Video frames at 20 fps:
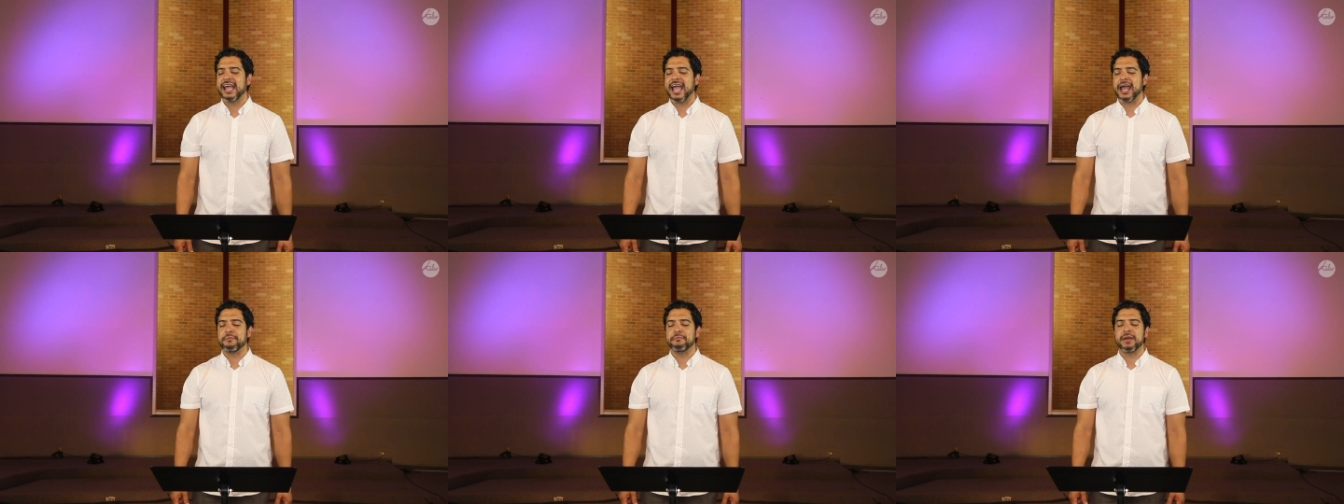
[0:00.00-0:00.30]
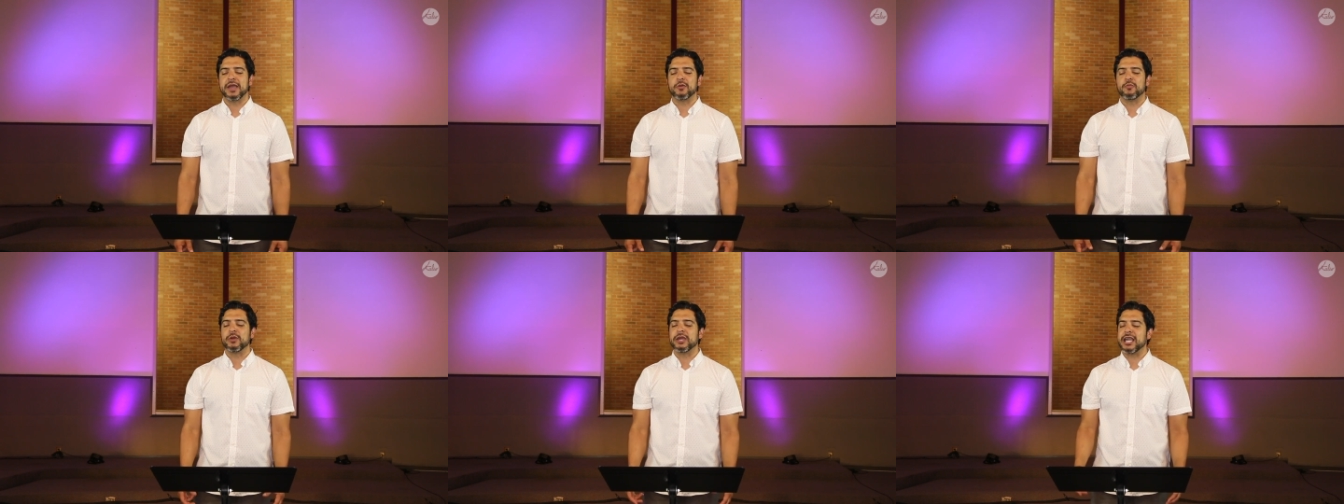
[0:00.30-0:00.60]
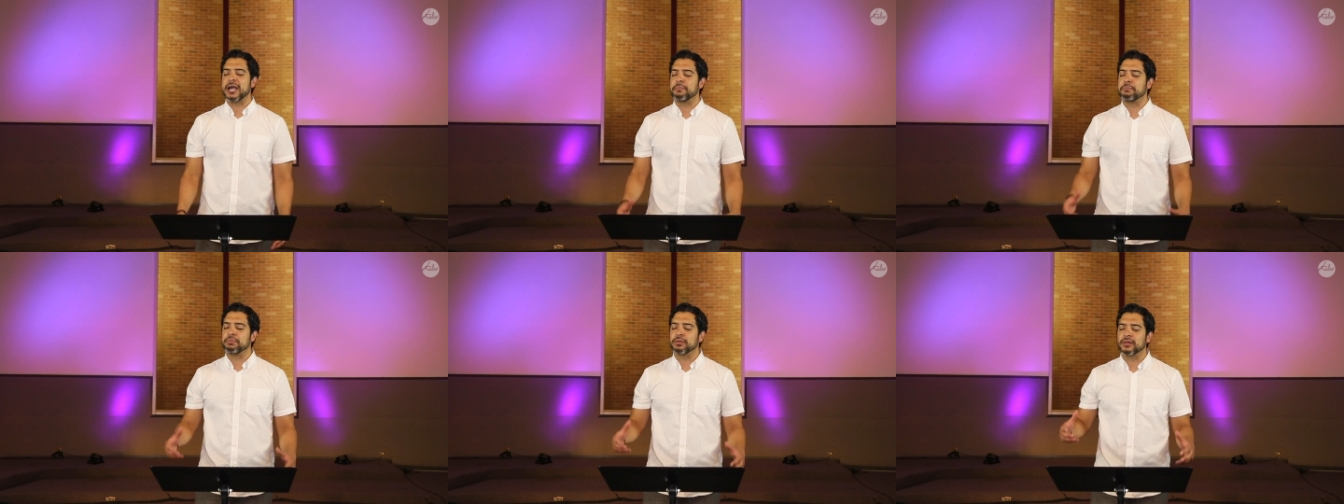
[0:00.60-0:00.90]
and may
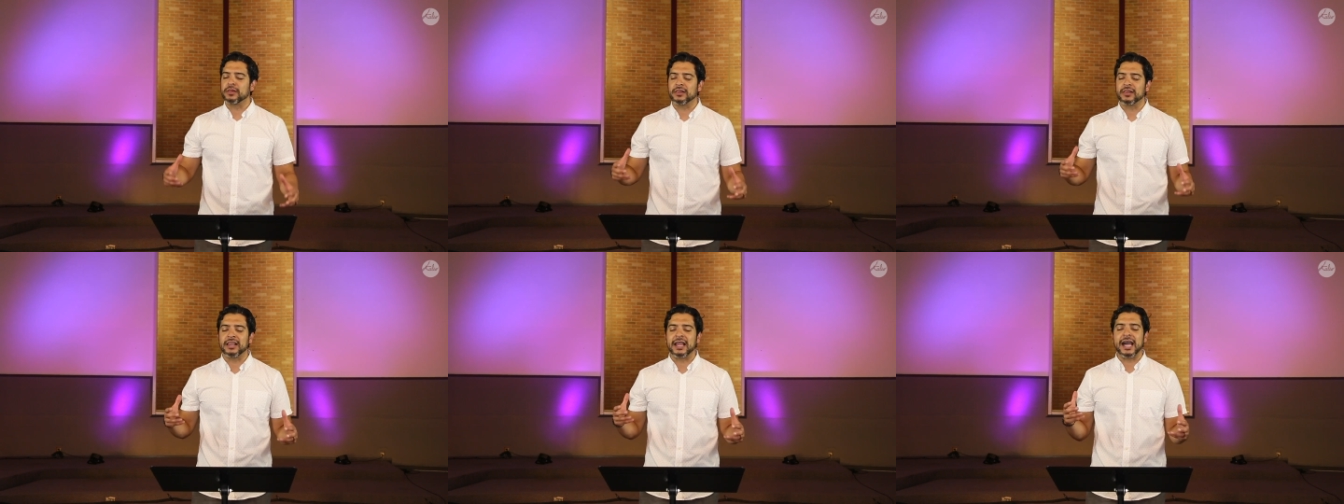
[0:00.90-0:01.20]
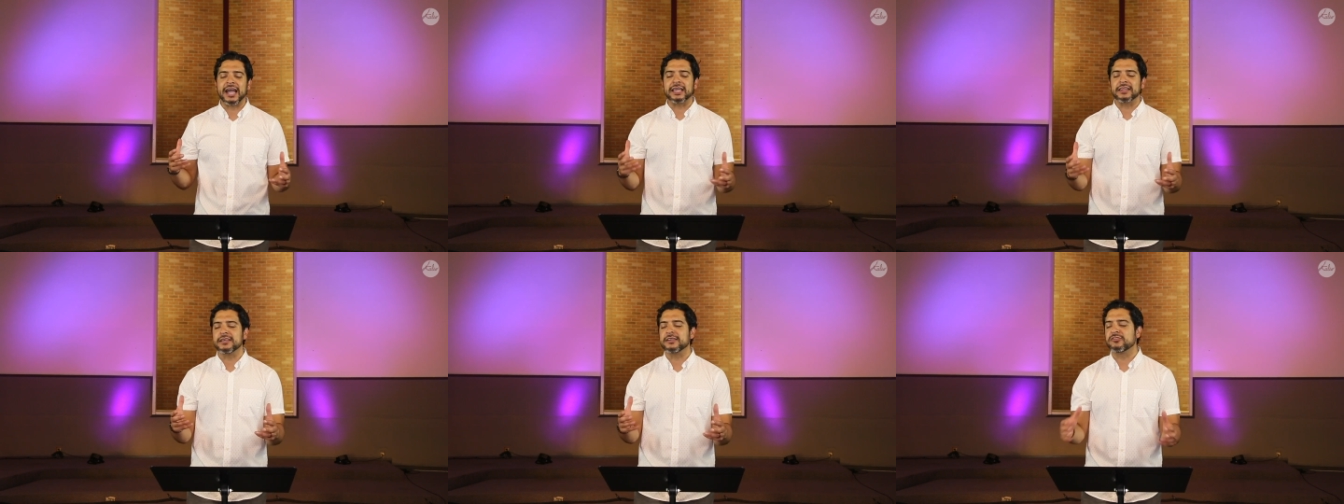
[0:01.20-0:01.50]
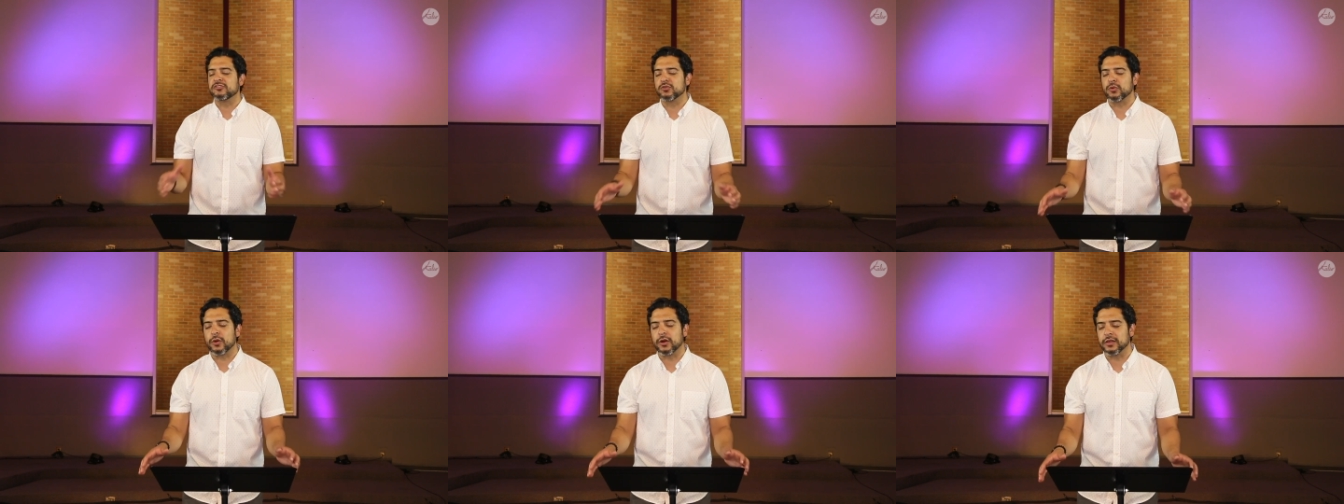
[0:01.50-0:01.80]
we apply
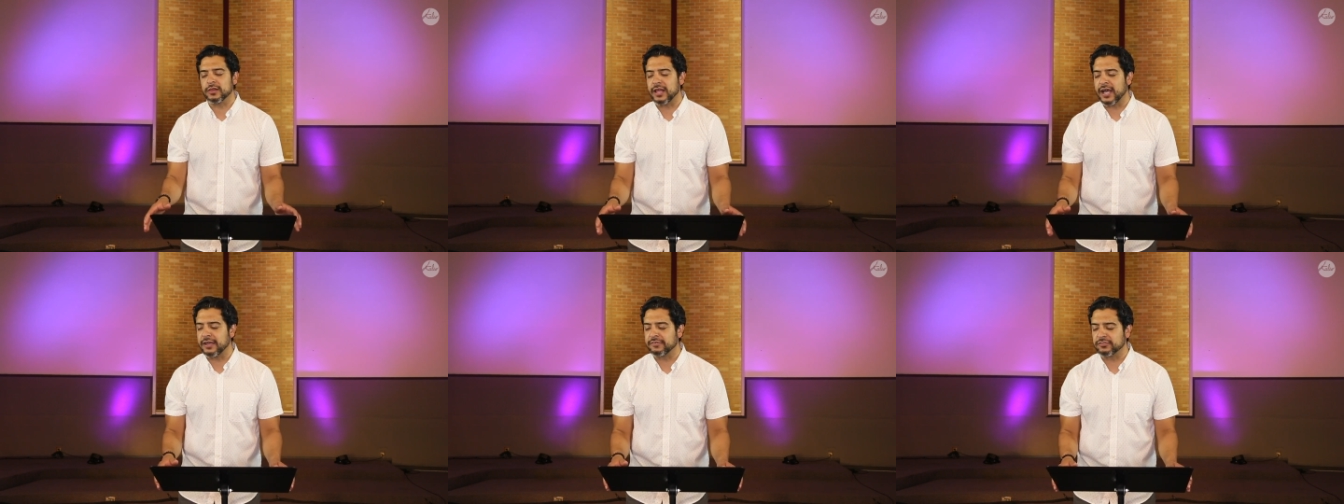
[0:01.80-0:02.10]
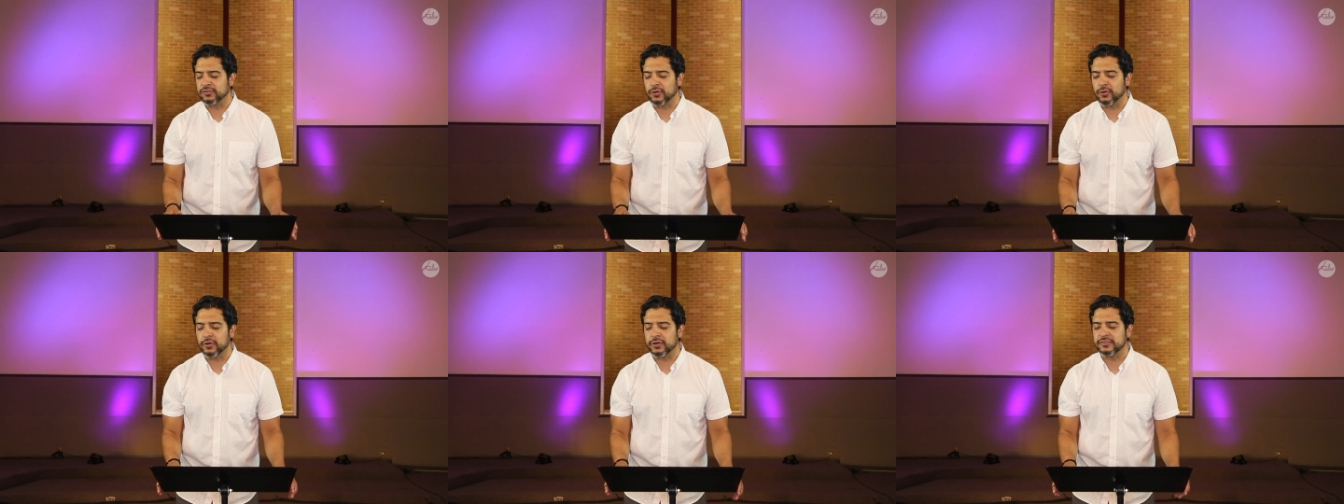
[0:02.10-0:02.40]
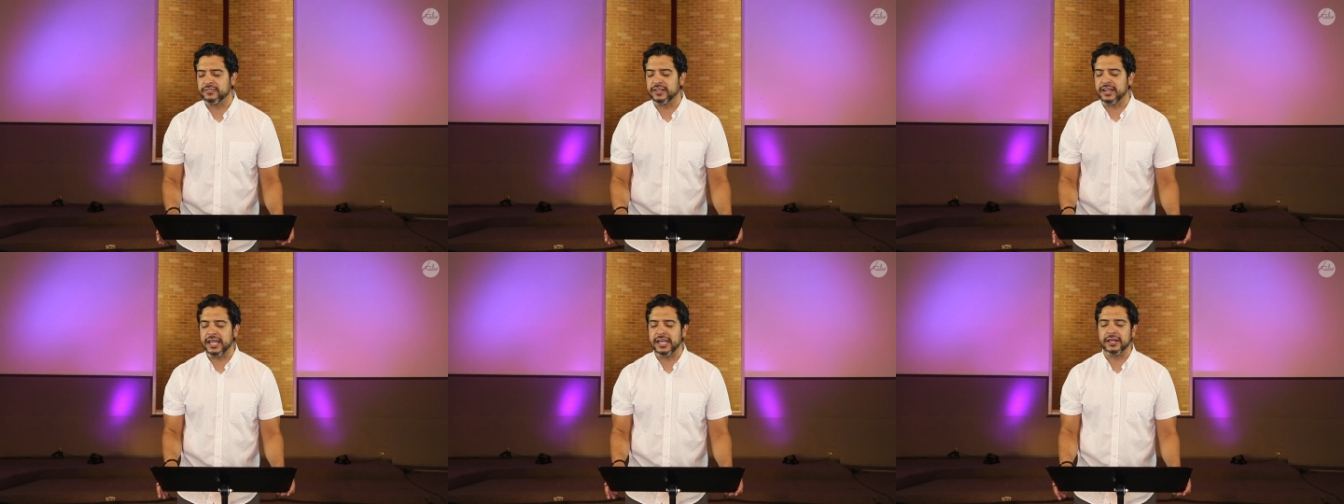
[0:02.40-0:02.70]
these to our lives,
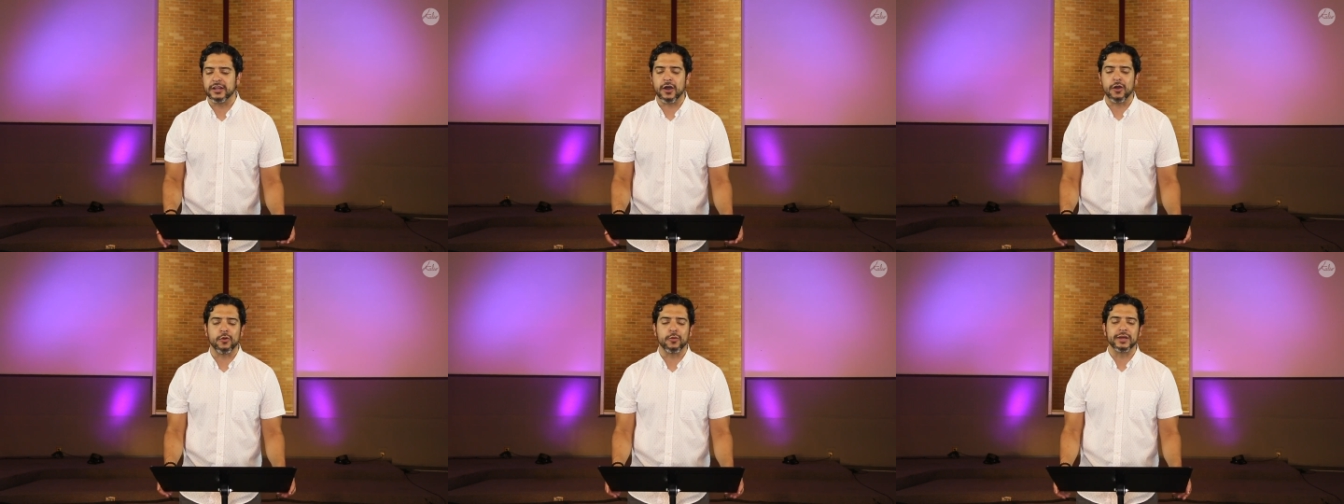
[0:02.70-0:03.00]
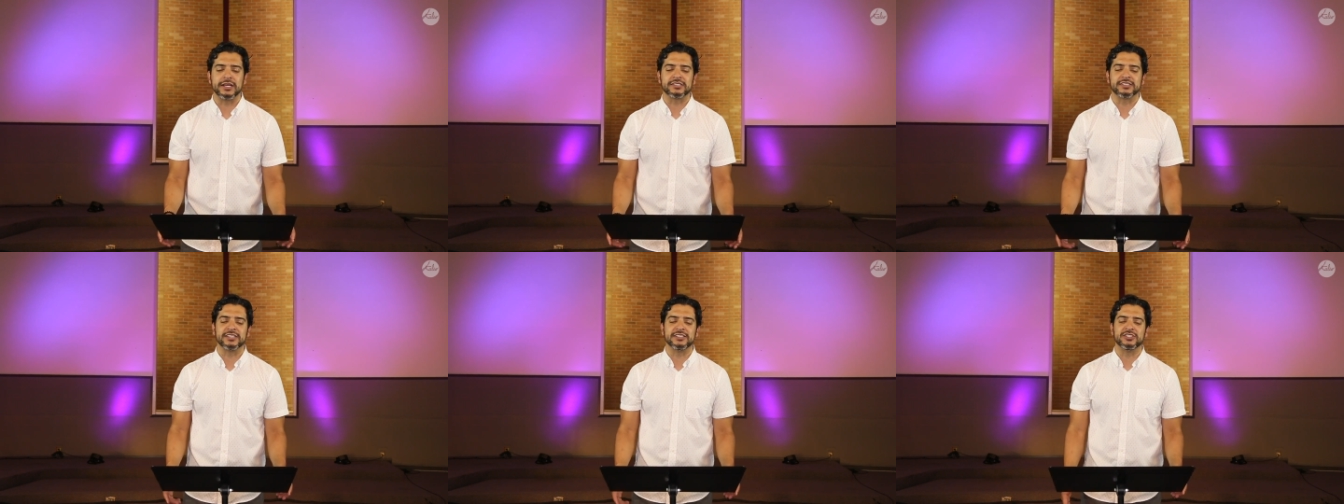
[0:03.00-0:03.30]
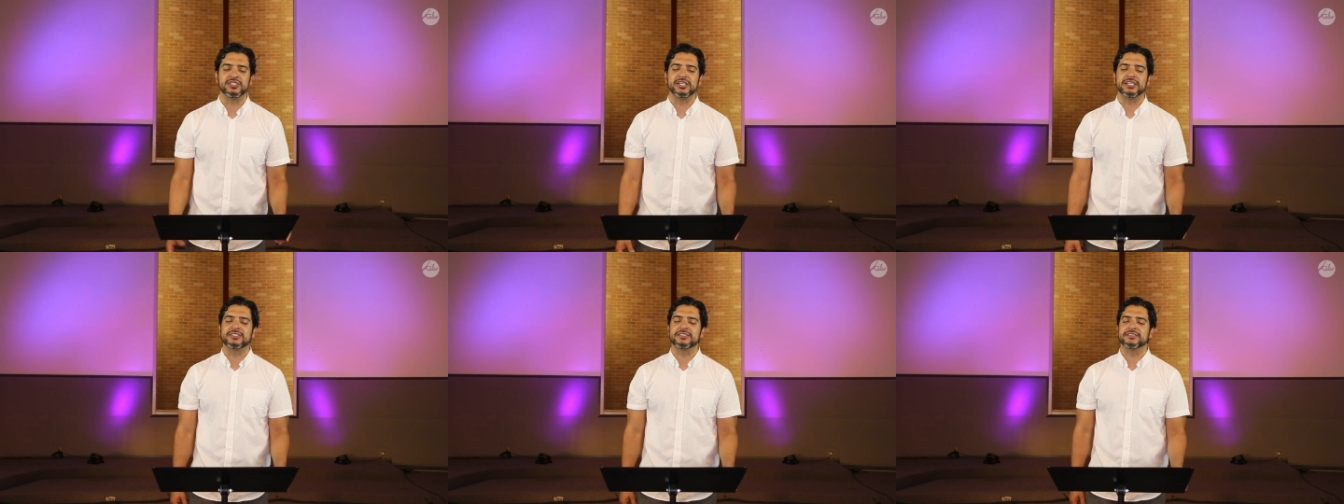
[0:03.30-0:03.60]
Lord, today and always. In
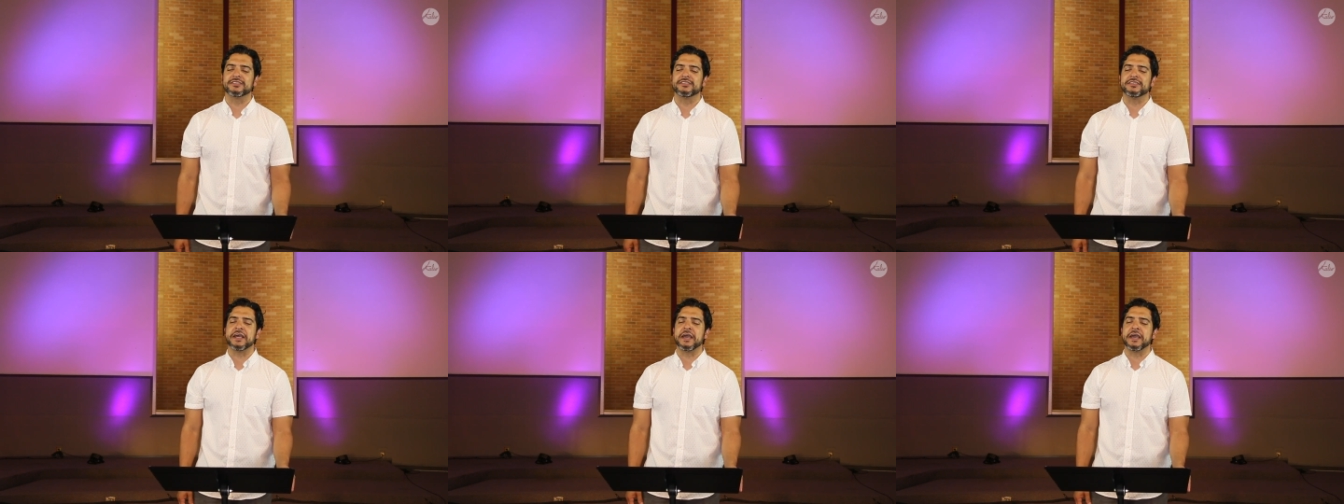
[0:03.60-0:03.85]
Jesus'